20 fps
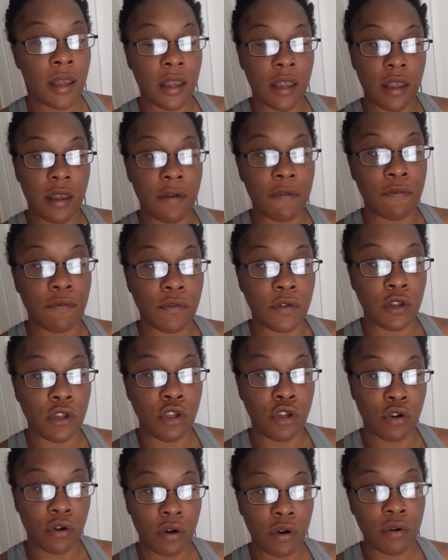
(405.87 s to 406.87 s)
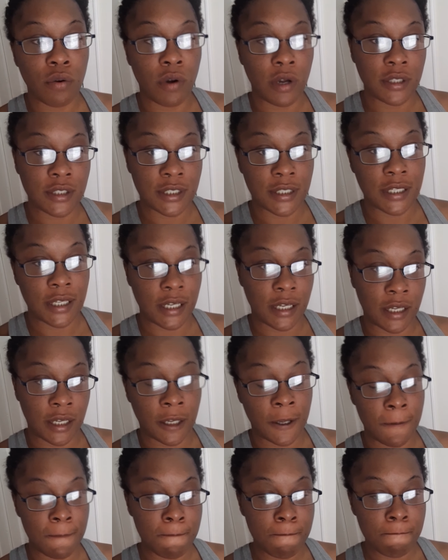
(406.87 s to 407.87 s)
If you're going to
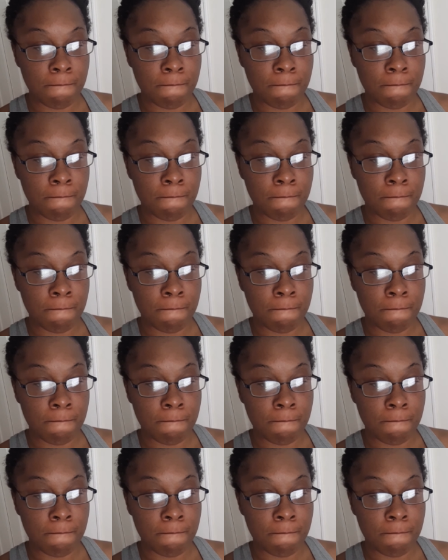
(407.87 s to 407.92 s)
get